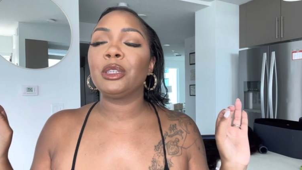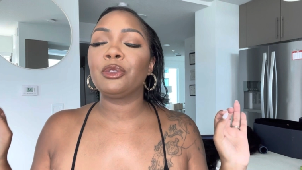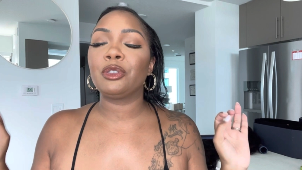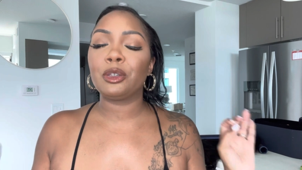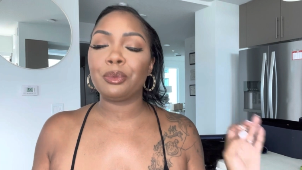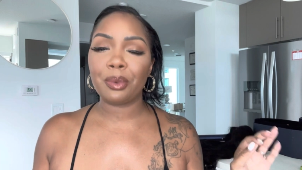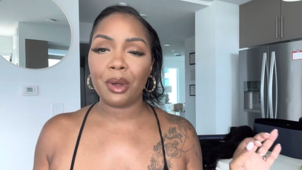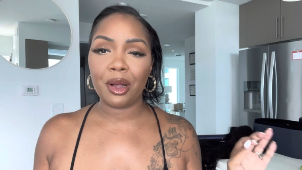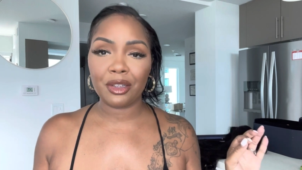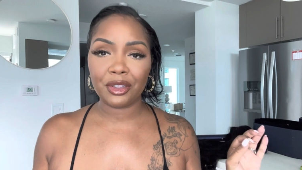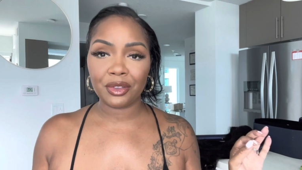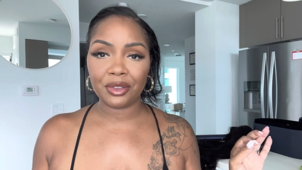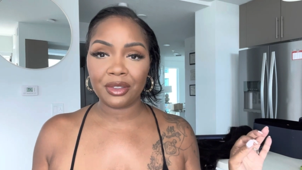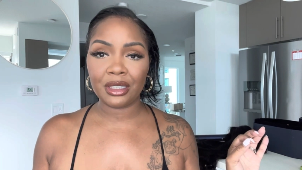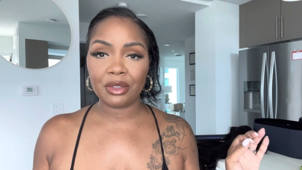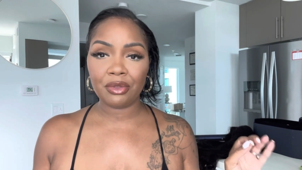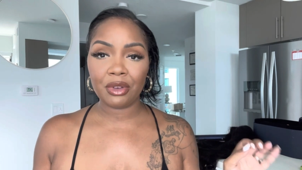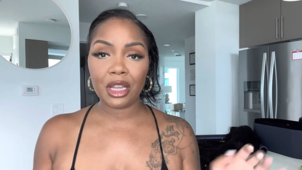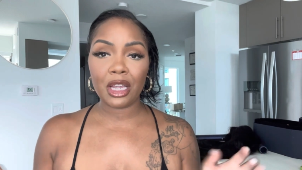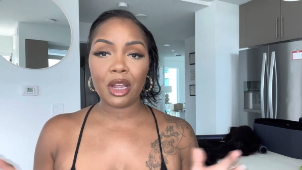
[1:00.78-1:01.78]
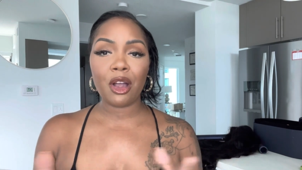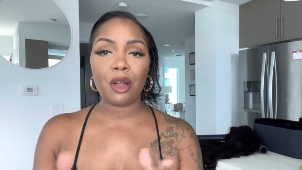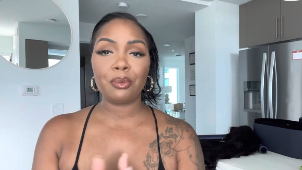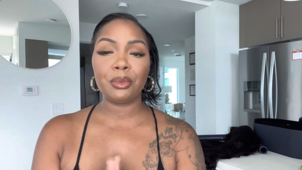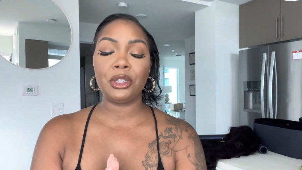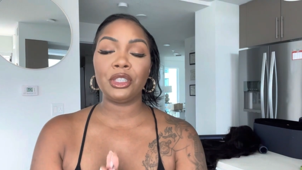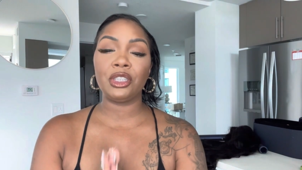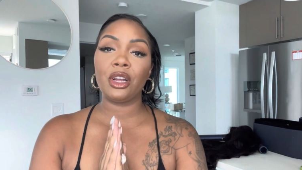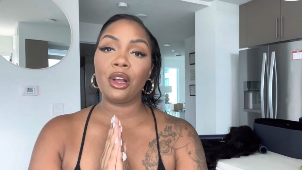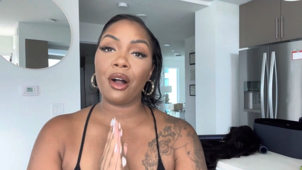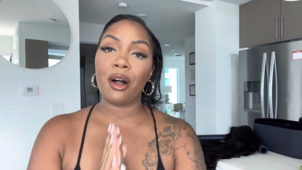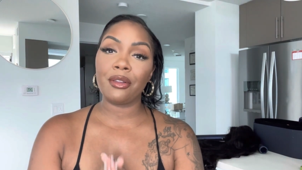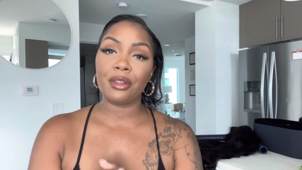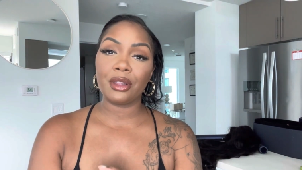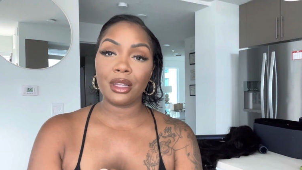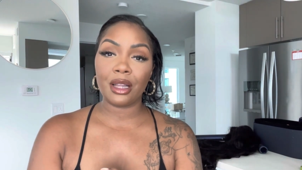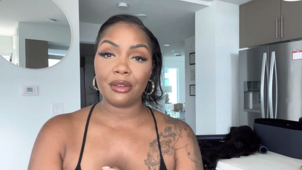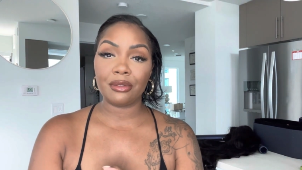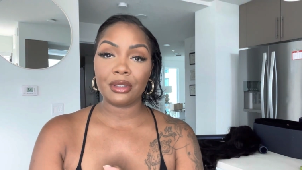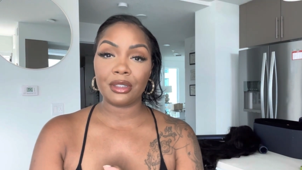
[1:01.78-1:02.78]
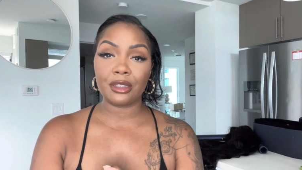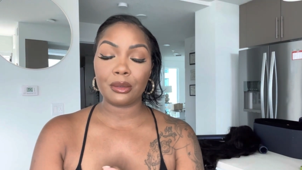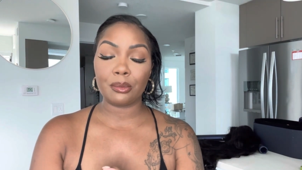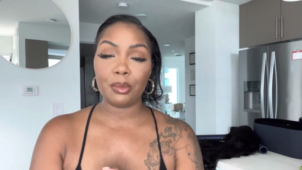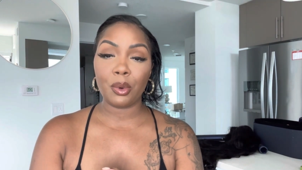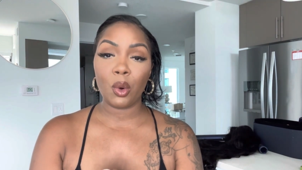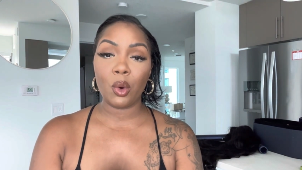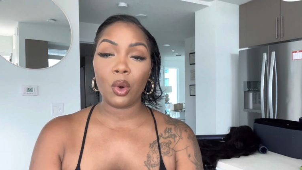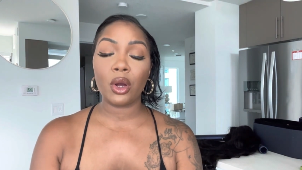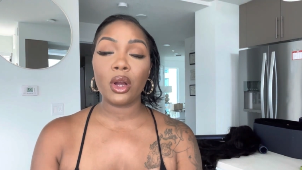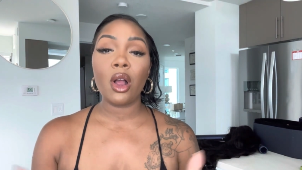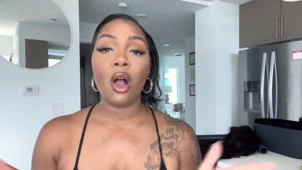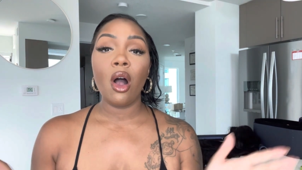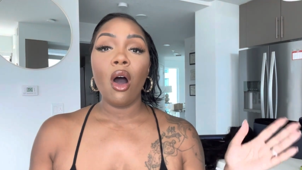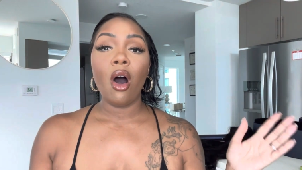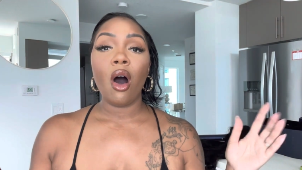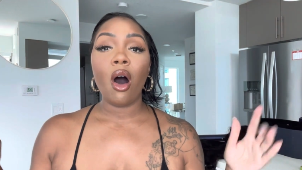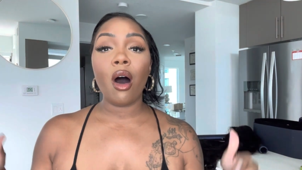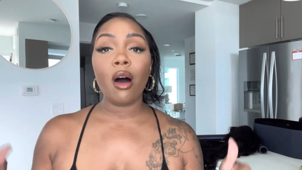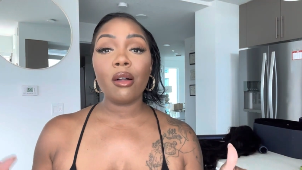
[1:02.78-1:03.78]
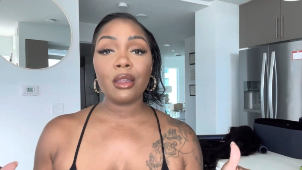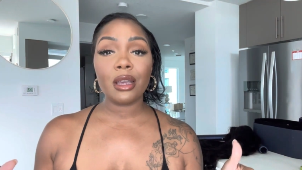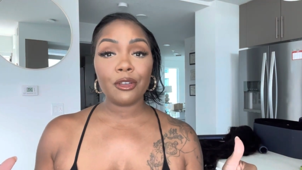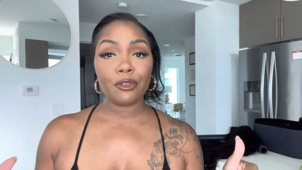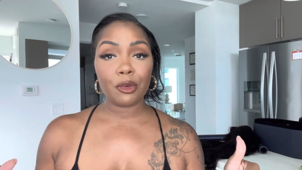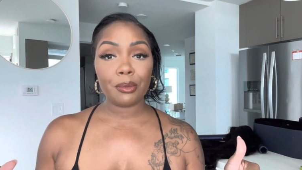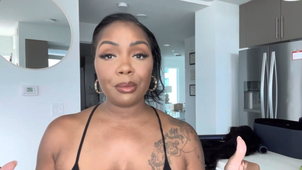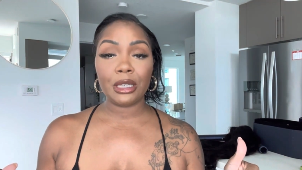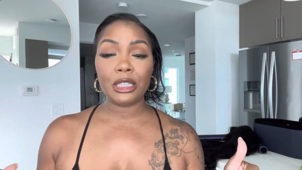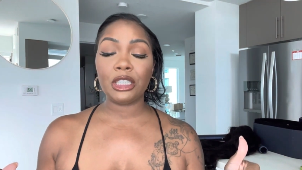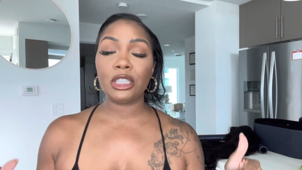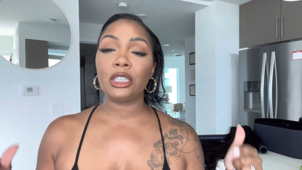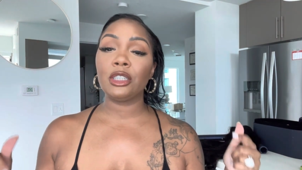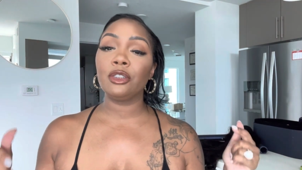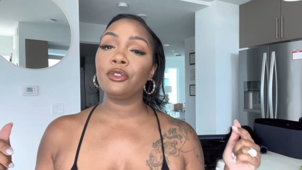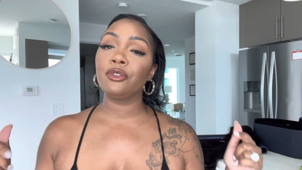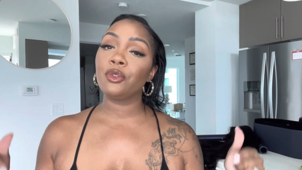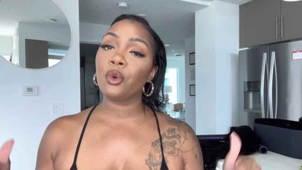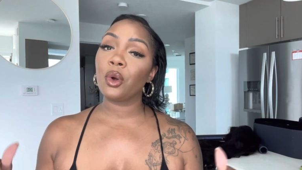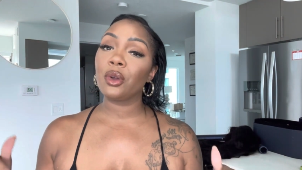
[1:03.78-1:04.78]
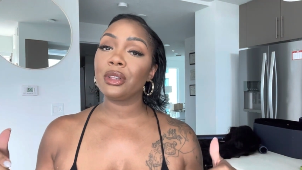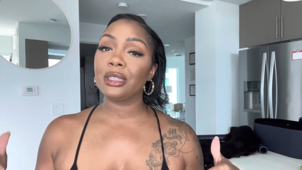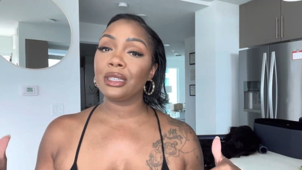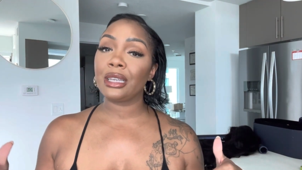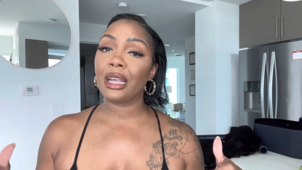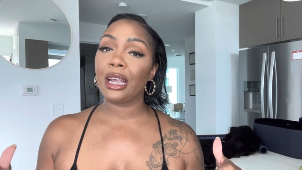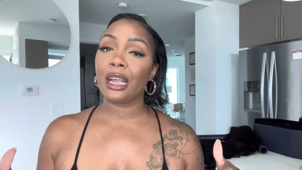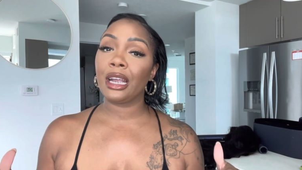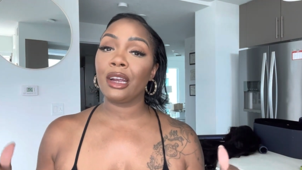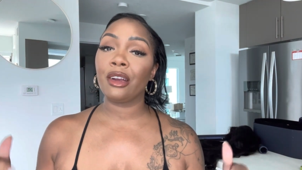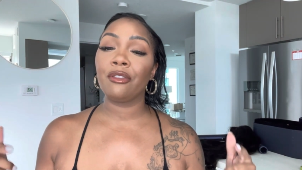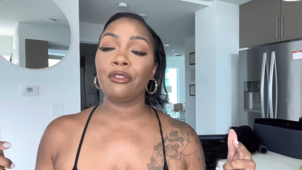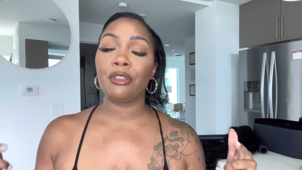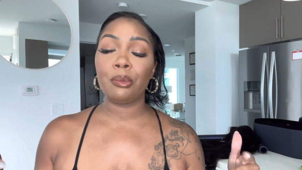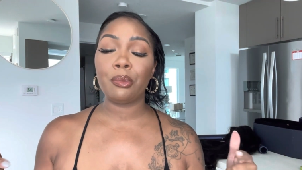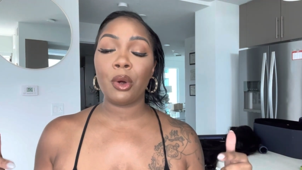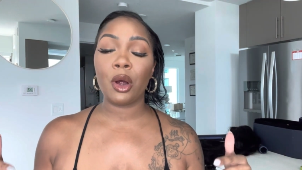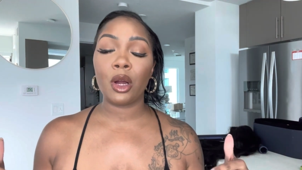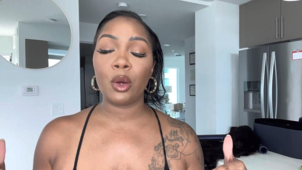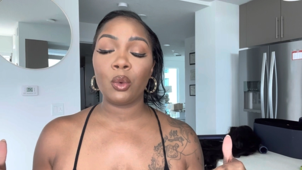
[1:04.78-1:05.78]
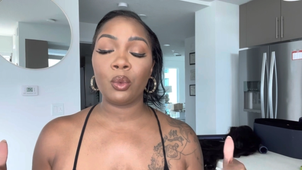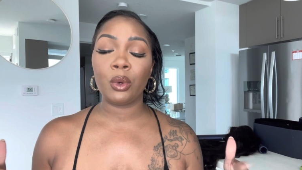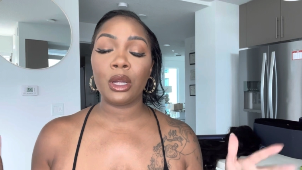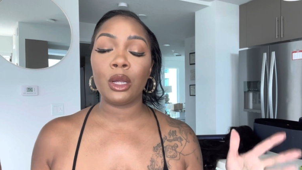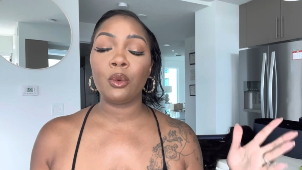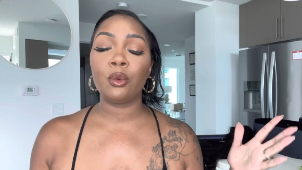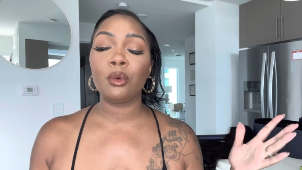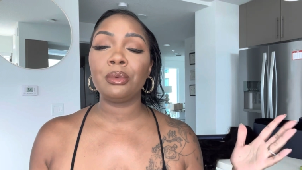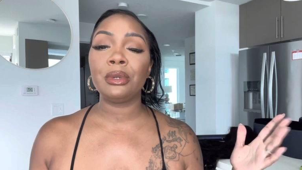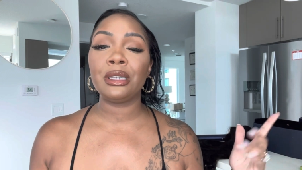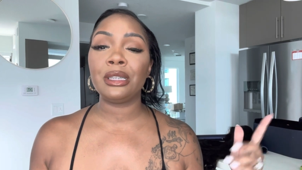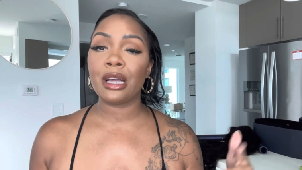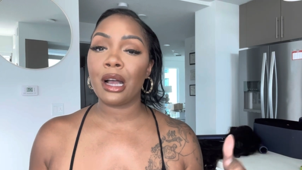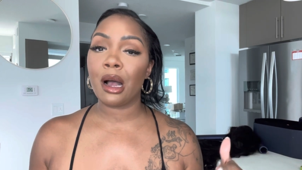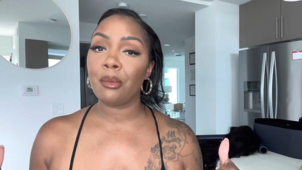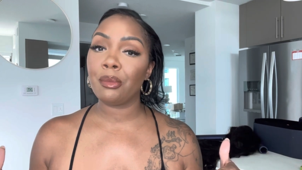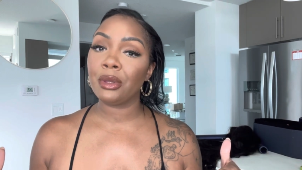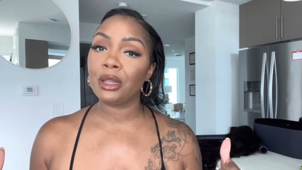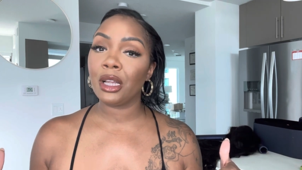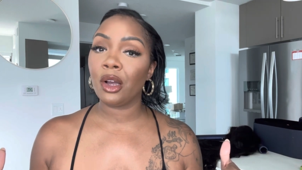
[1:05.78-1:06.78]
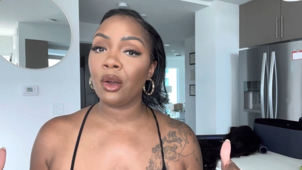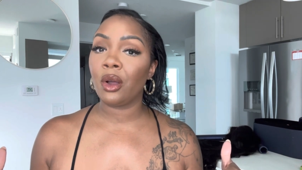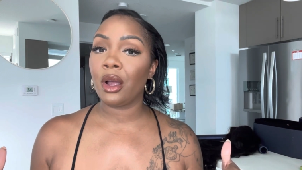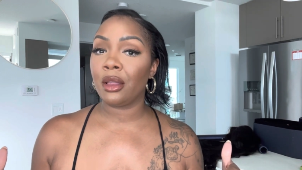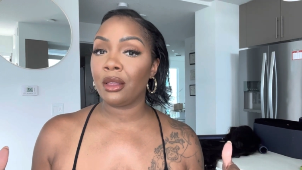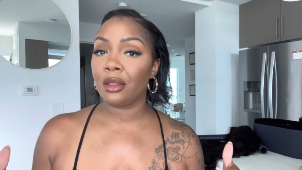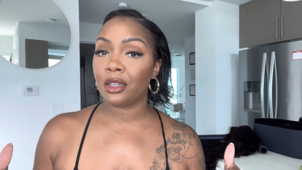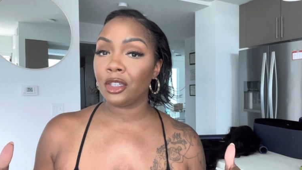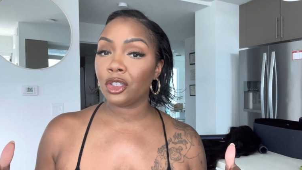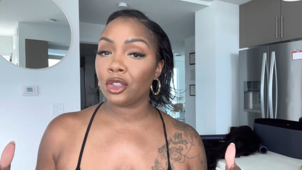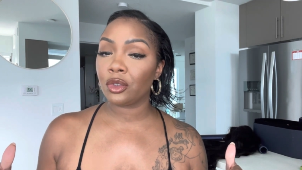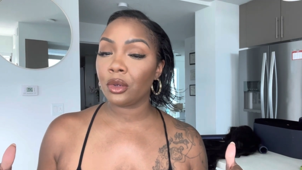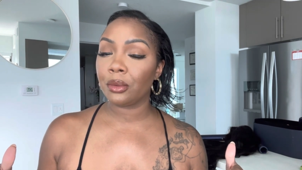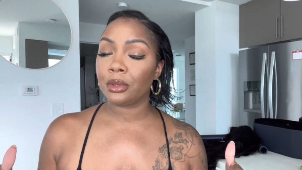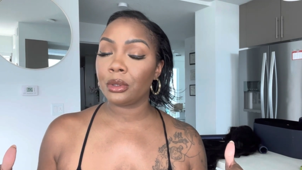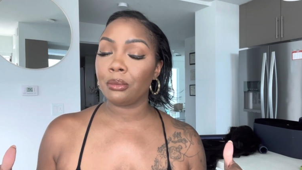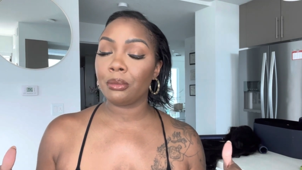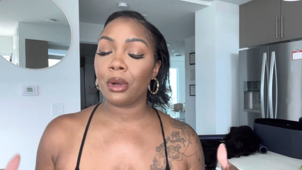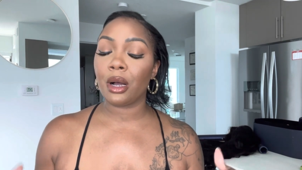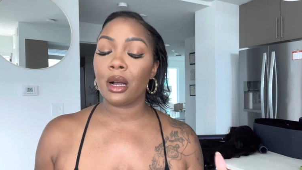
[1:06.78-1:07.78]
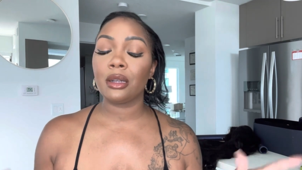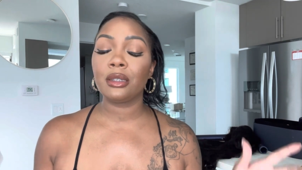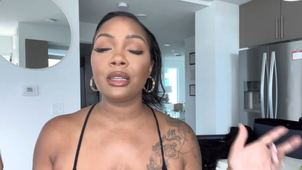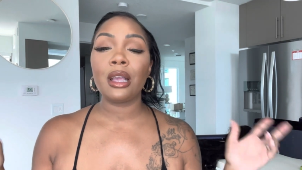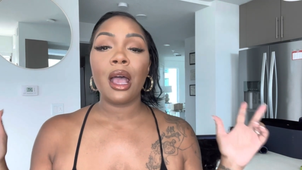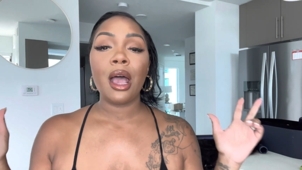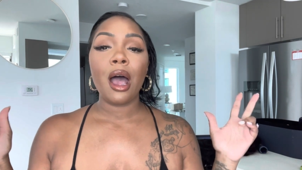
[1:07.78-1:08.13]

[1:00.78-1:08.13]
for sponsoring this video. I appreciate all the love and support. All the information for this hair Vpart wig will be down below in the description box.